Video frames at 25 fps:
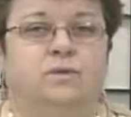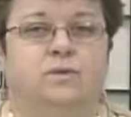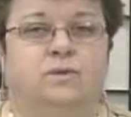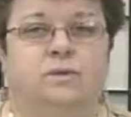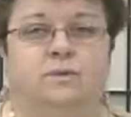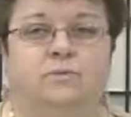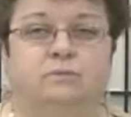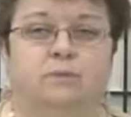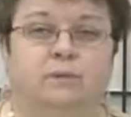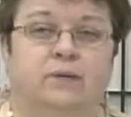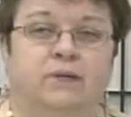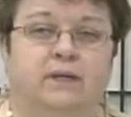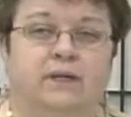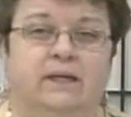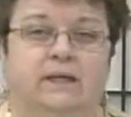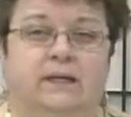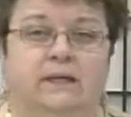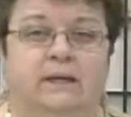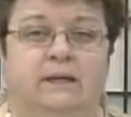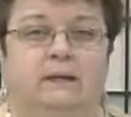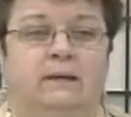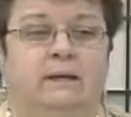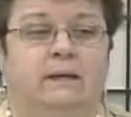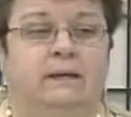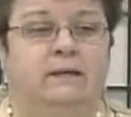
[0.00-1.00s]
with
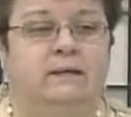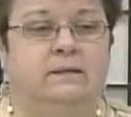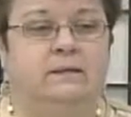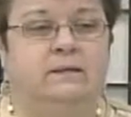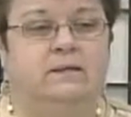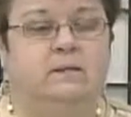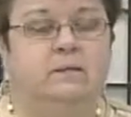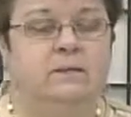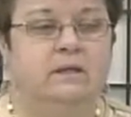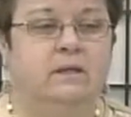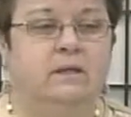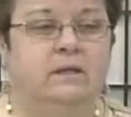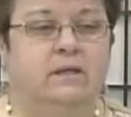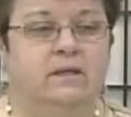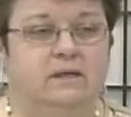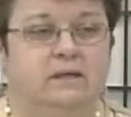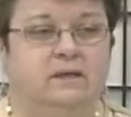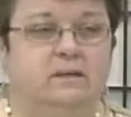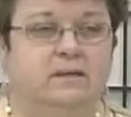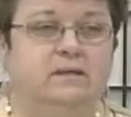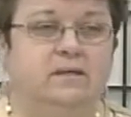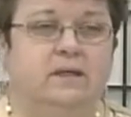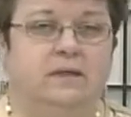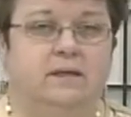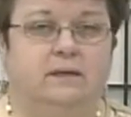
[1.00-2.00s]
bullying and some of the
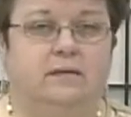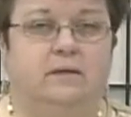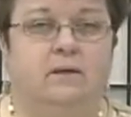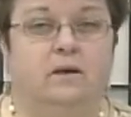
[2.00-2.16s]
things that